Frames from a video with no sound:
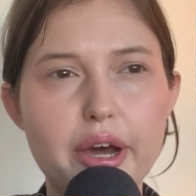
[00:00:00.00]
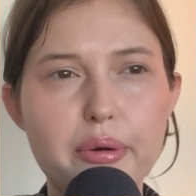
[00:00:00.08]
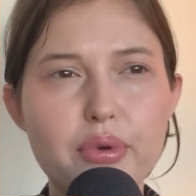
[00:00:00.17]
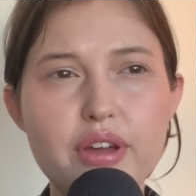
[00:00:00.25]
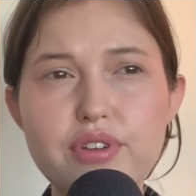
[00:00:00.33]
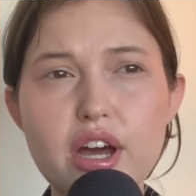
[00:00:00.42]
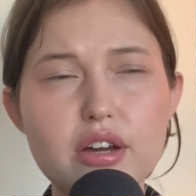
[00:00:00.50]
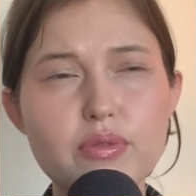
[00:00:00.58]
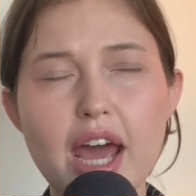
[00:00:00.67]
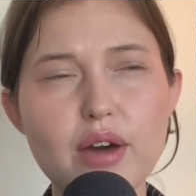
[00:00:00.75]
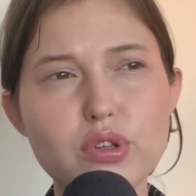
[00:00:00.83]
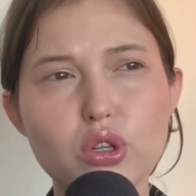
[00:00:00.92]
We
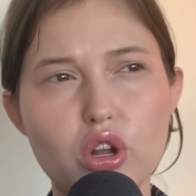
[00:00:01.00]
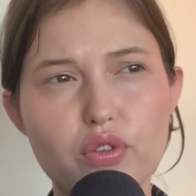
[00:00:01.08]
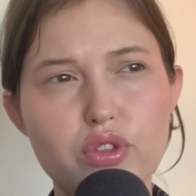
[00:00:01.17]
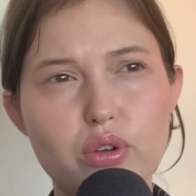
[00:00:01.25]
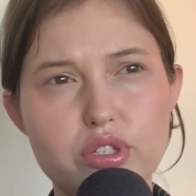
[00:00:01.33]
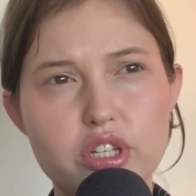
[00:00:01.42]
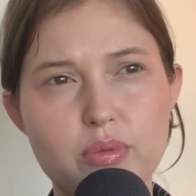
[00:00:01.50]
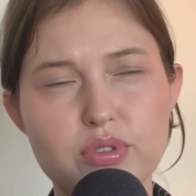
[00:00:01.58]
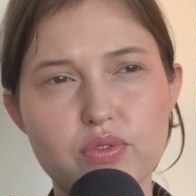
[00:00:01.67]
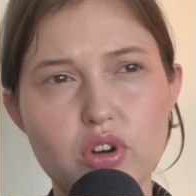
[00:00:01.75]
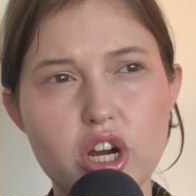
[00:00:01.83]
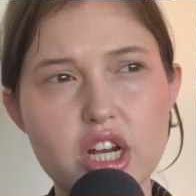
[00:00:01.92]
have a lot of those types
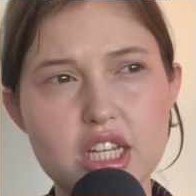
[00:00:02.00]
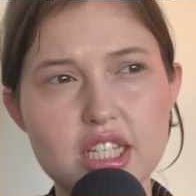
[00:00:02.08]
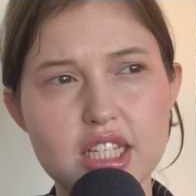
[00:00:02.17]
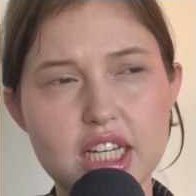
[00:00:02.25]
of artists.